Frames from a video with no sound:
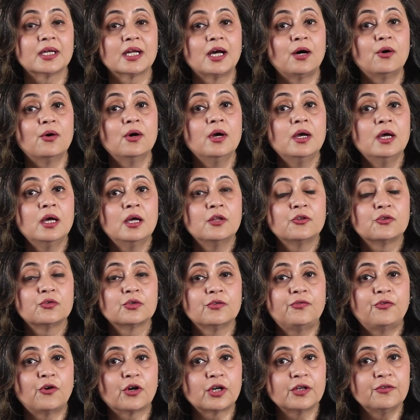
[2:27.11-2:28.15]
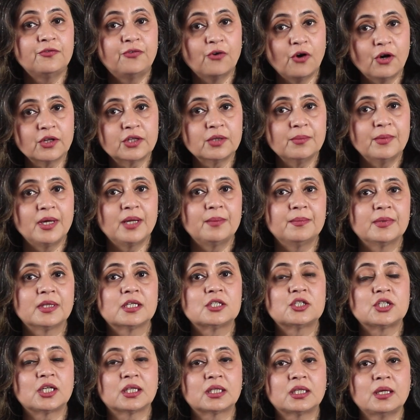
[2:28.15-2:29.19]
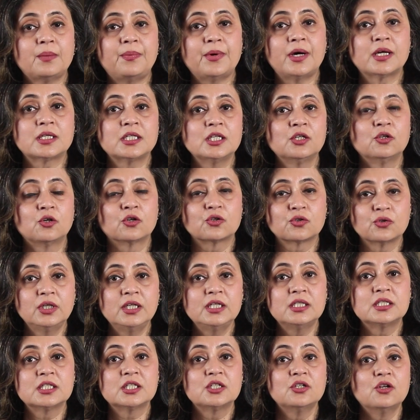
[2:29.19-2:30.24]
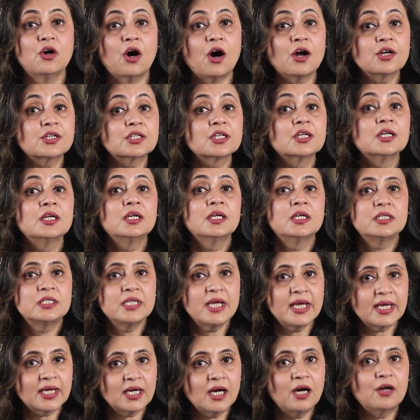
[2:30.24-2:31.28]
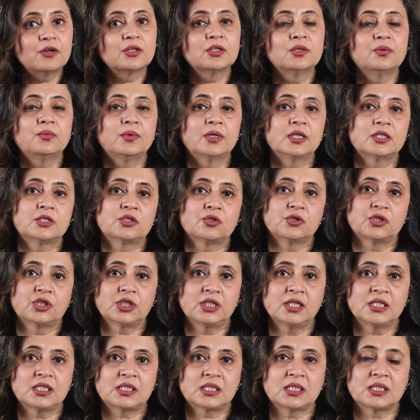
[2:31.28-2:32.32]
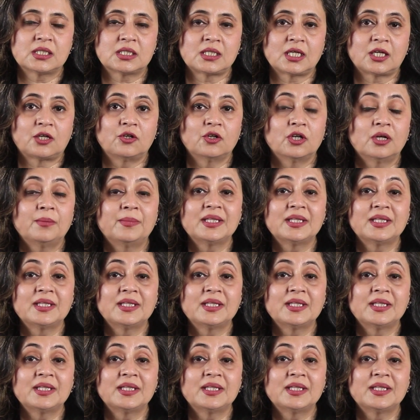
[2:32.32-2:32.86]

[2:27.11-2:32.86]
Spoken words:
Now, through the 44th Amendment, the Janata Party not only did not take out the word socialist and secular,